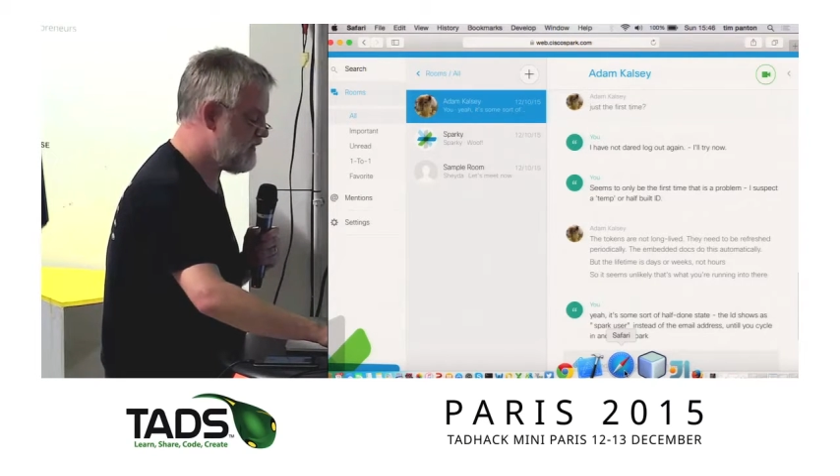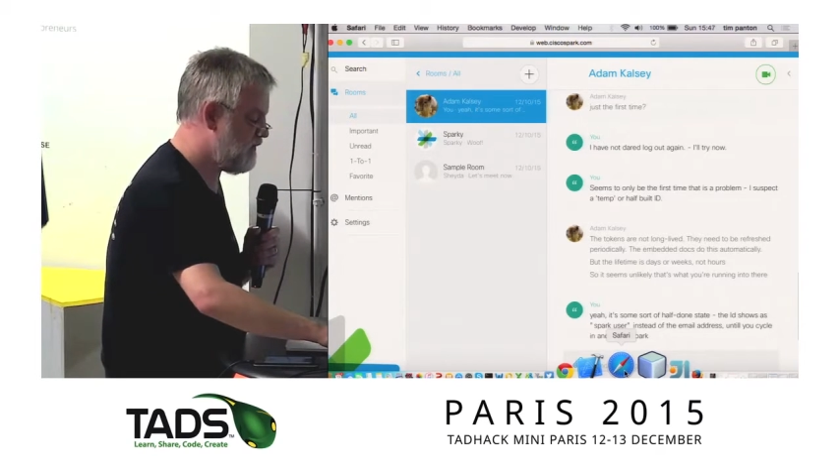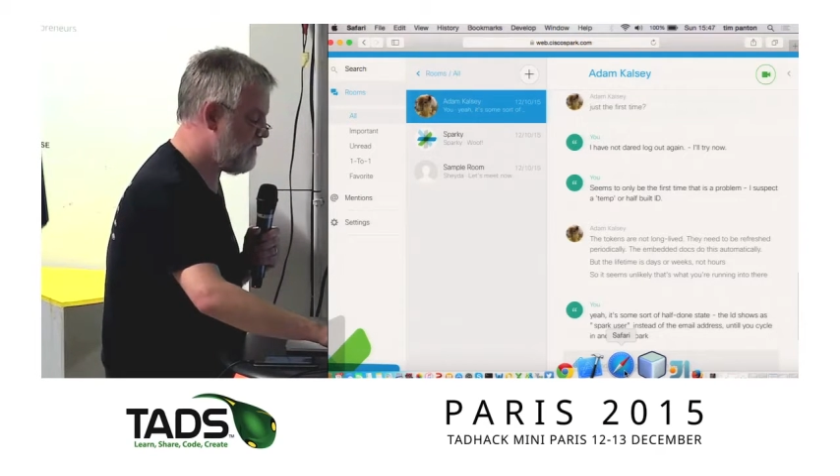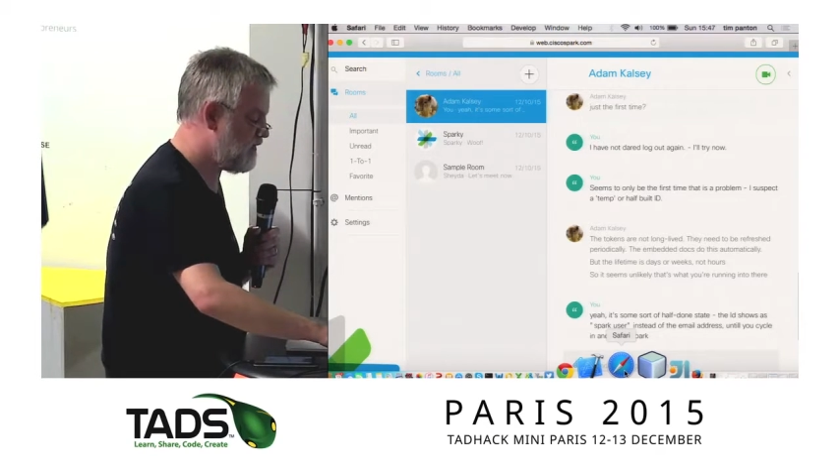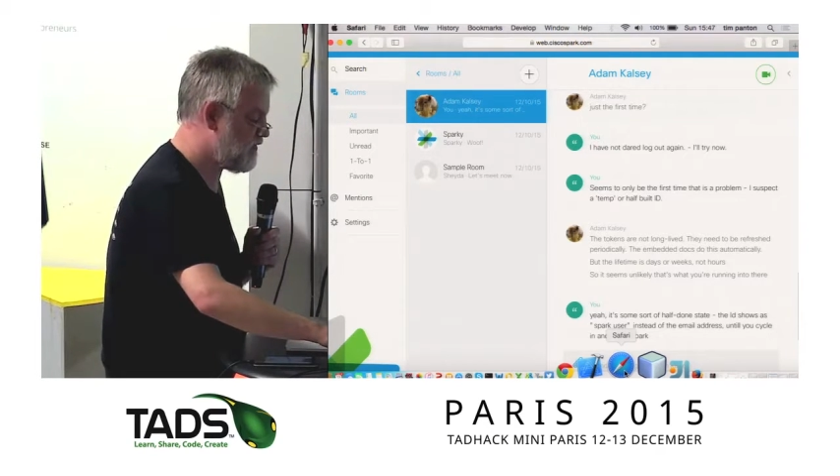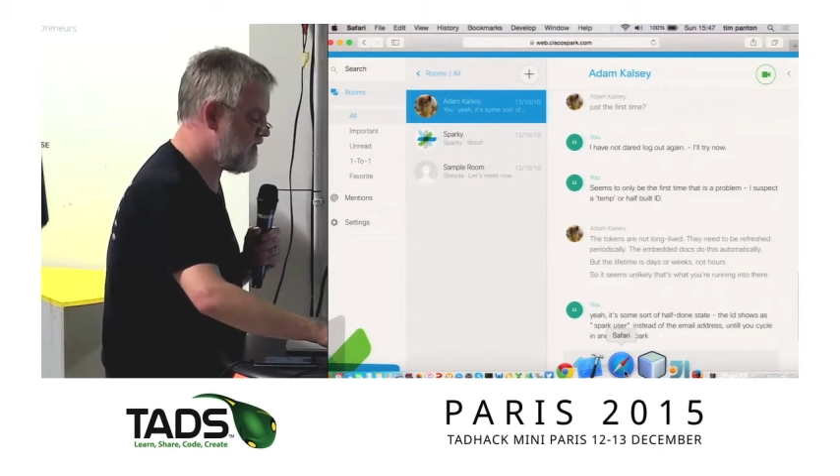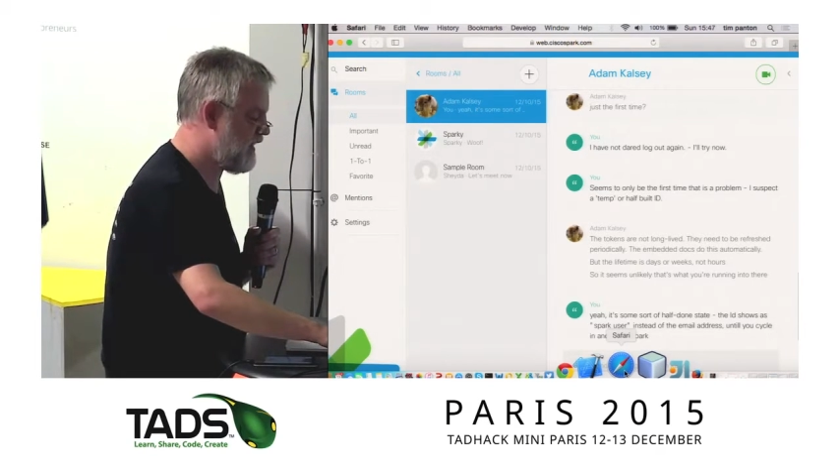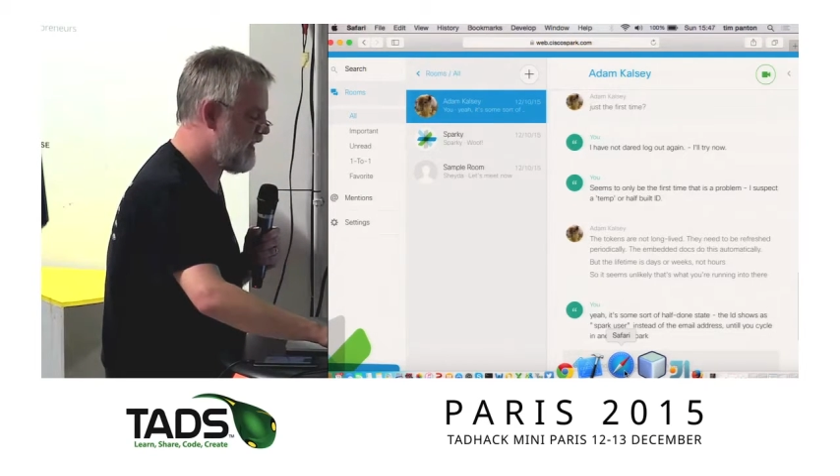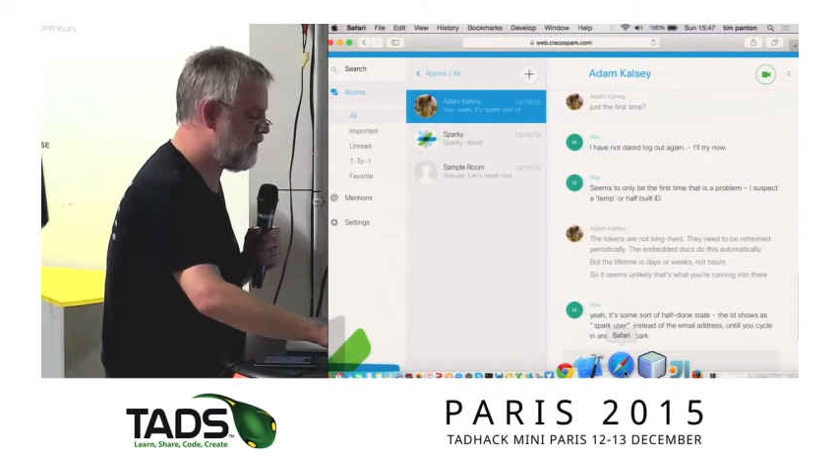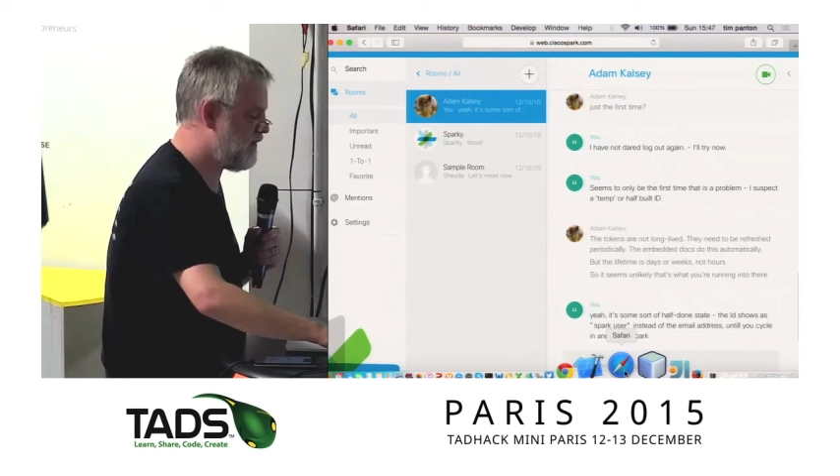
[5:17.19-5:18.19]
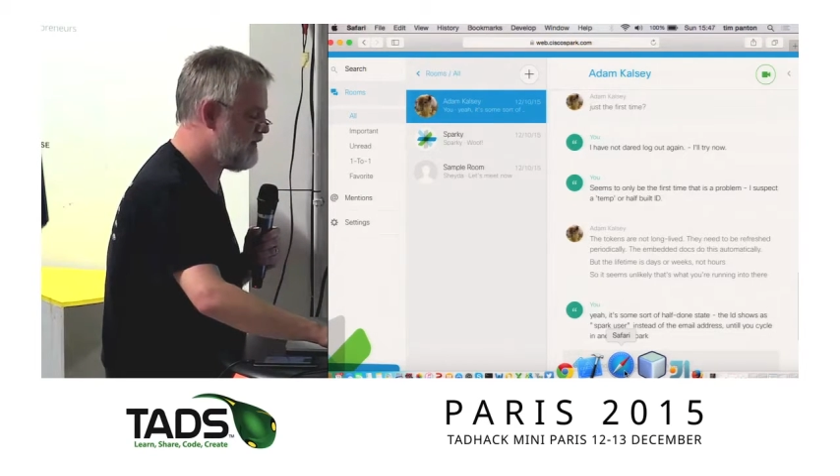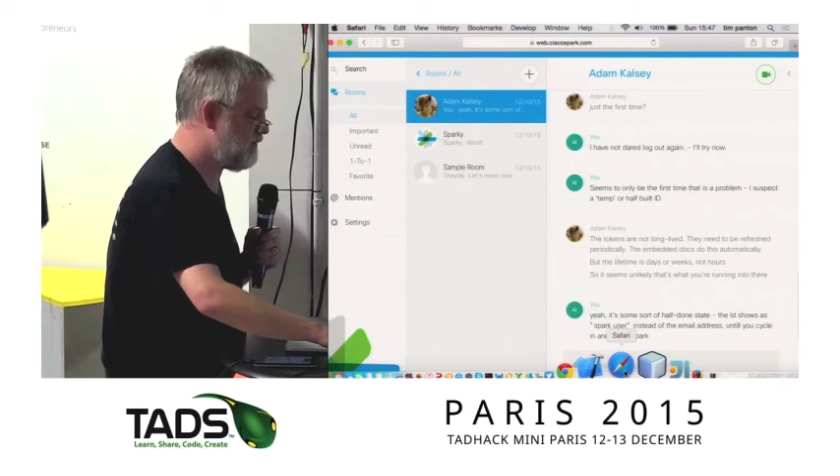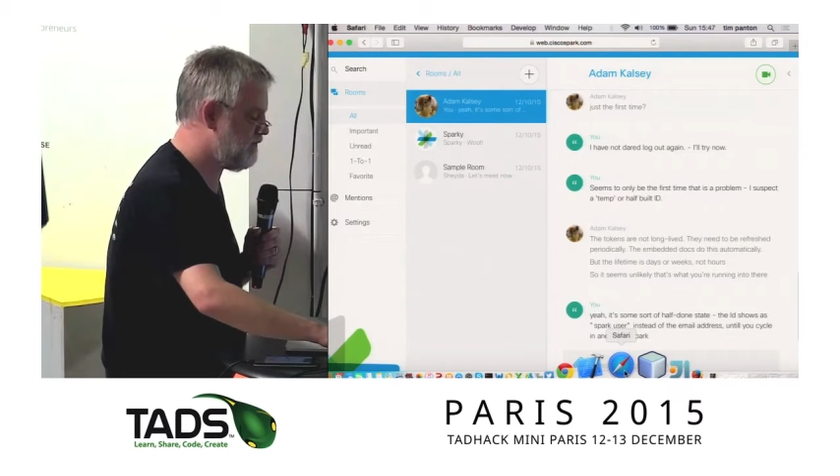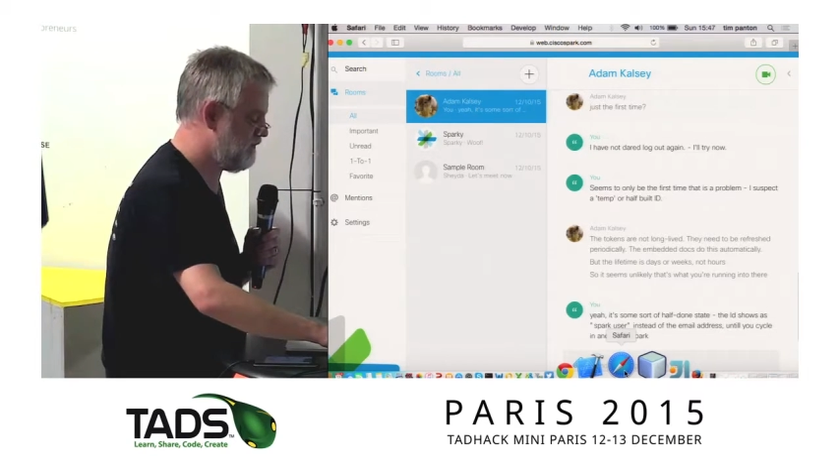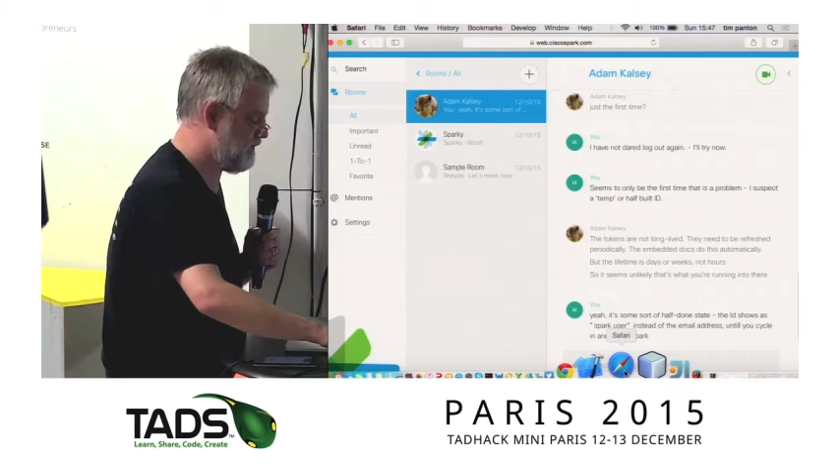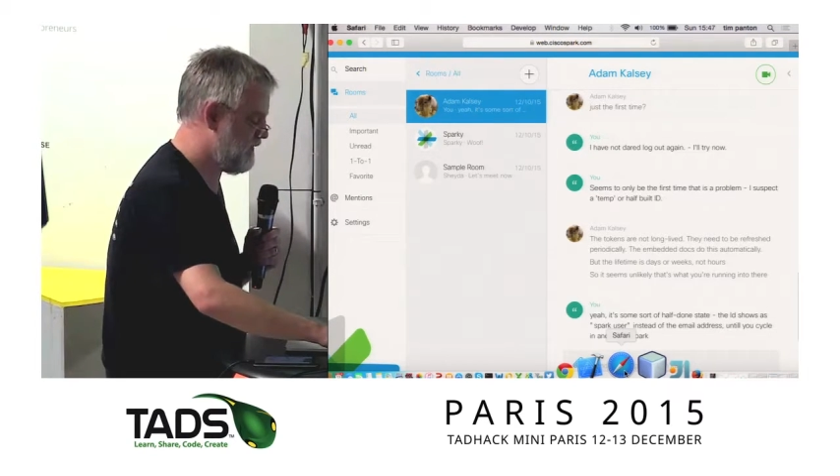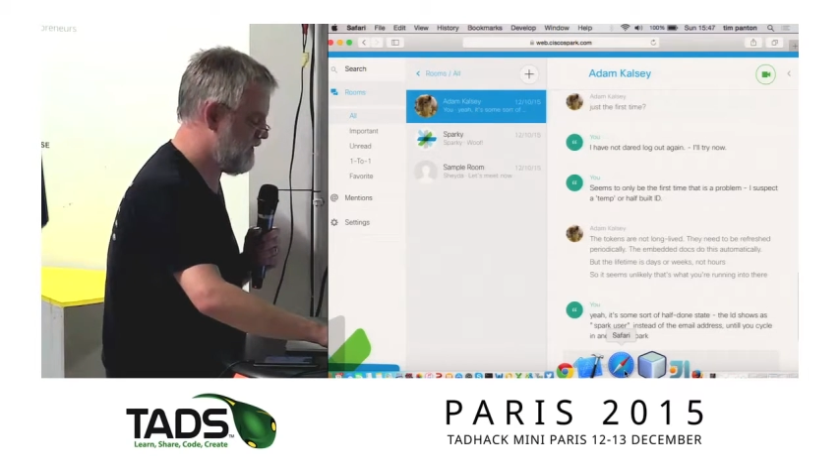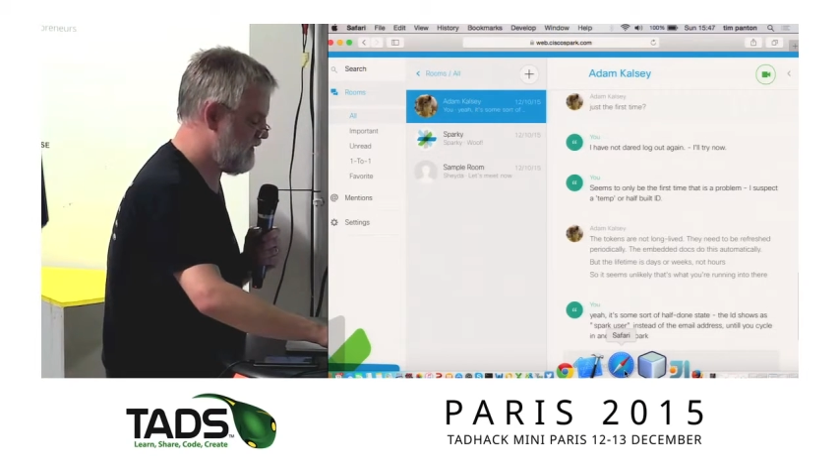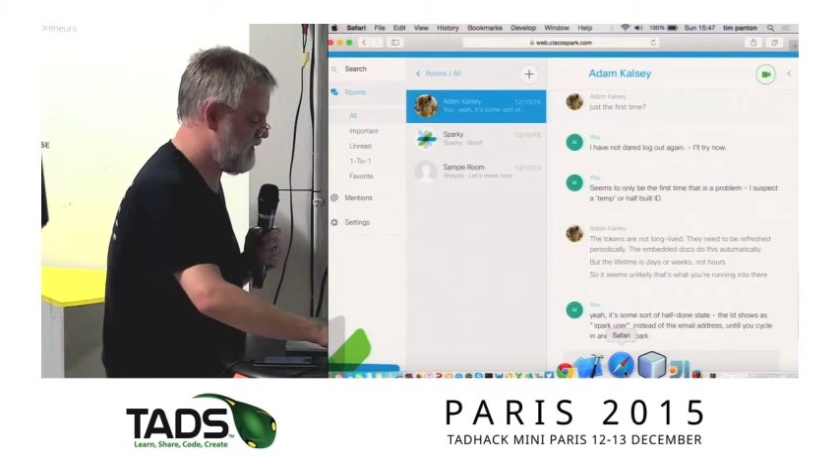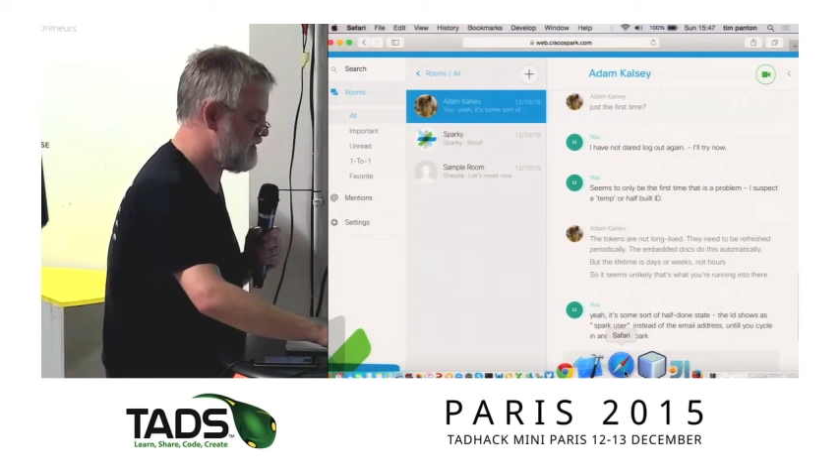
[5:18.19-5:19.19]
then what should happen
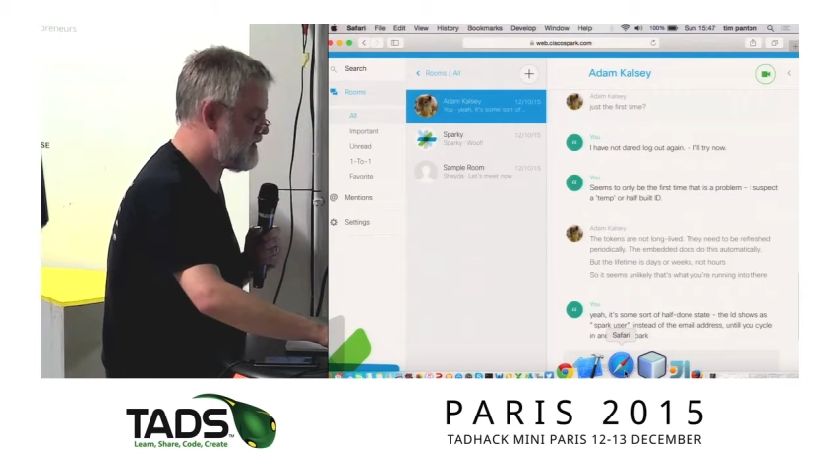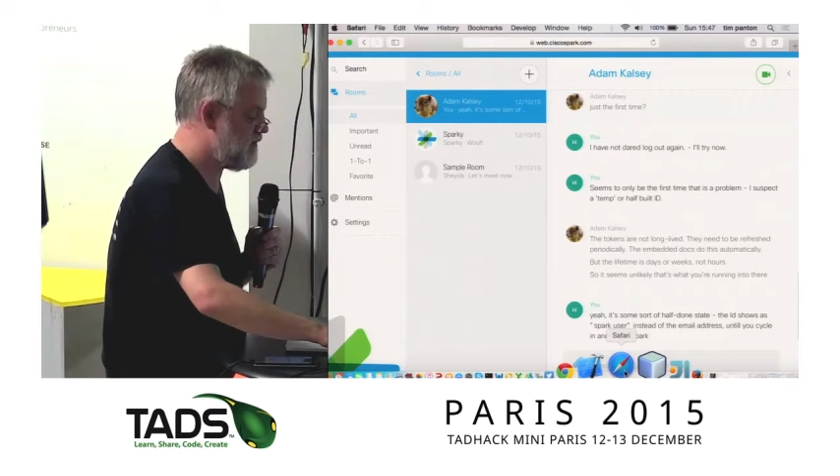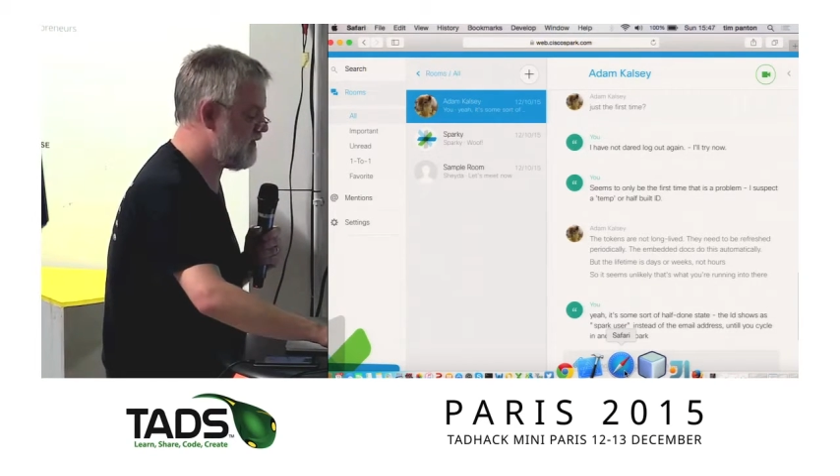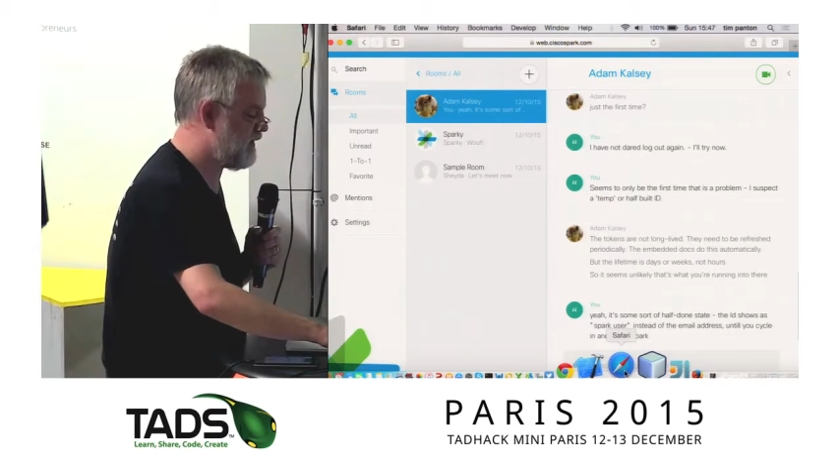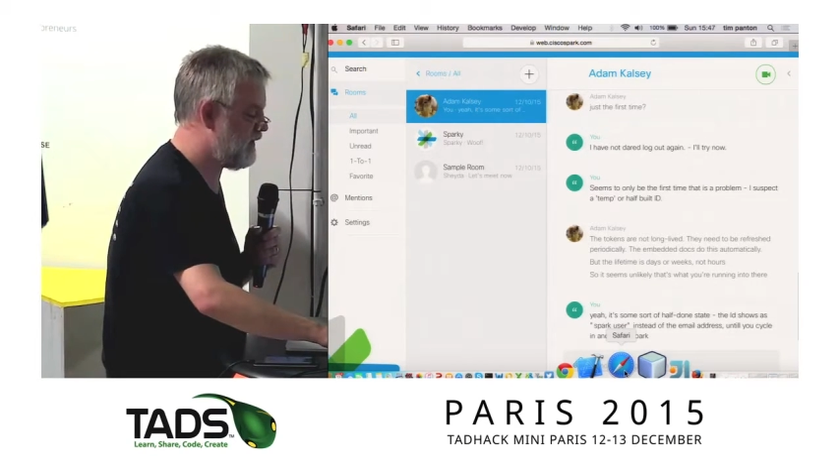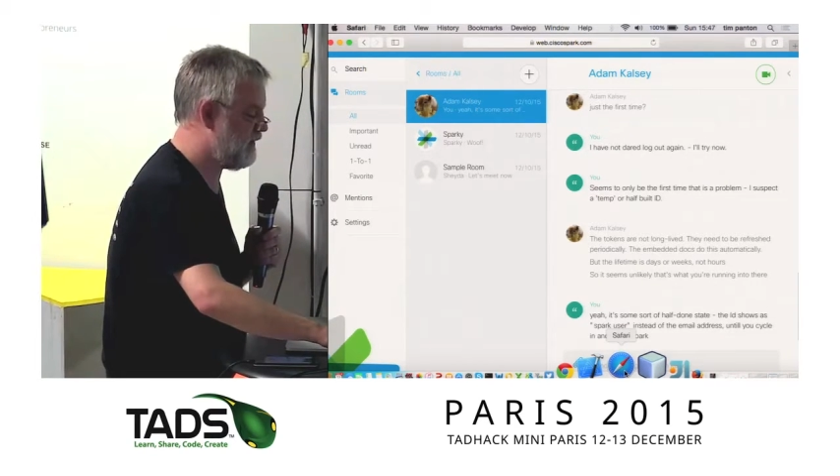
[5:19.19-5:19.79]
is something.